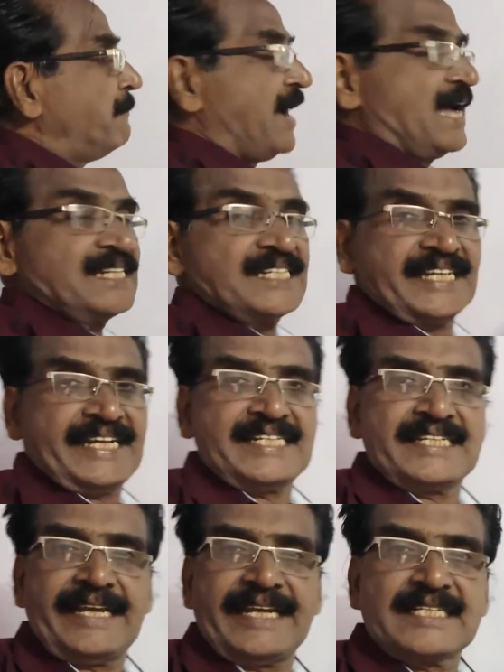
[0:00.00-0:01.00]
man's
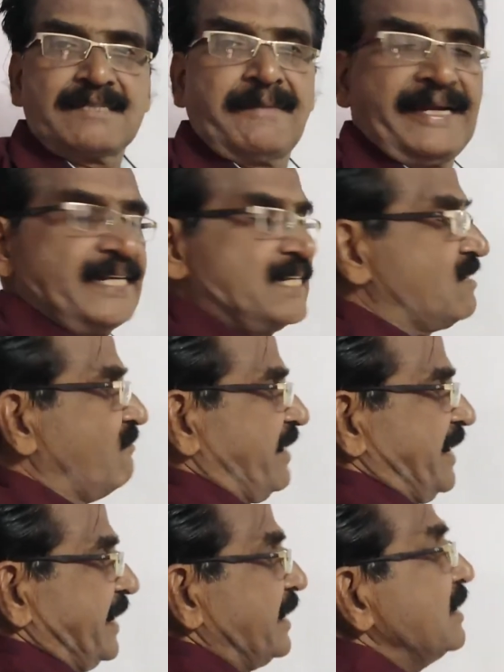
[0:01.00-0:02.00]
age x minus
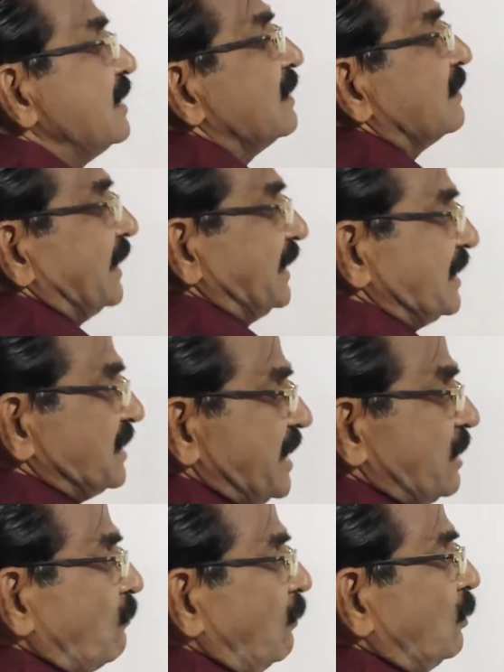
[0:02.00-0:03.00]
y, that is
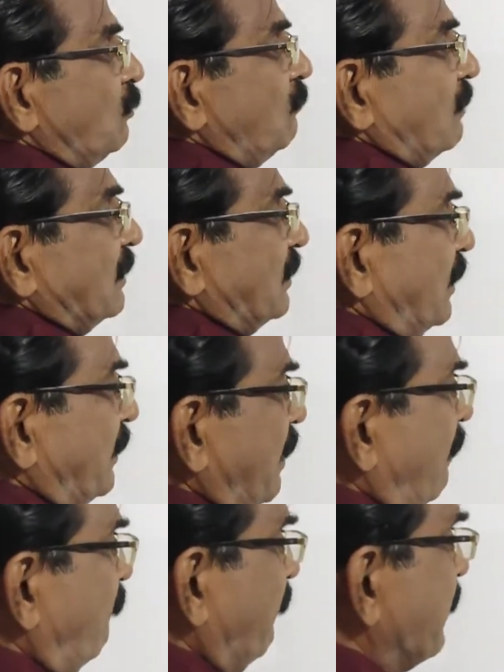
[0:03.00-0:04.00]
equal to one third
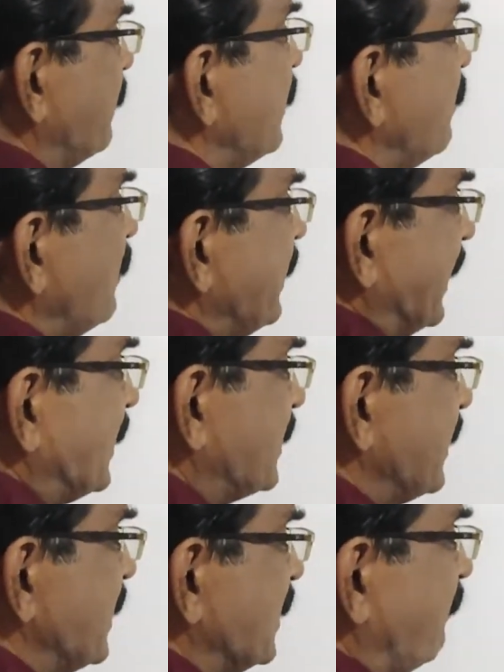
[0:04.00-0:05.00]
of y.
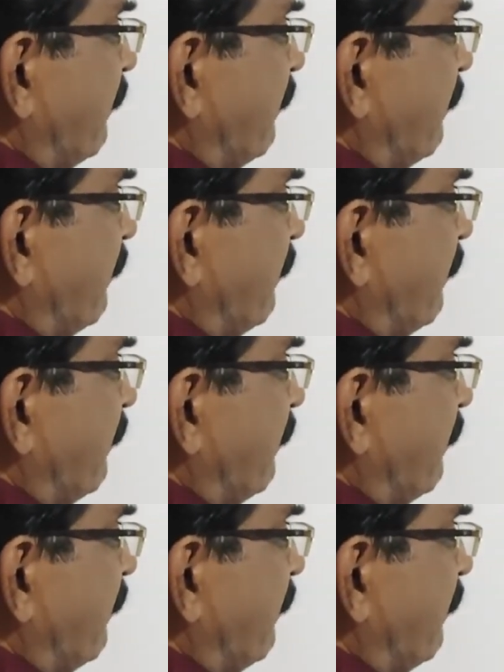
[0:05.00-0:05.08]
X is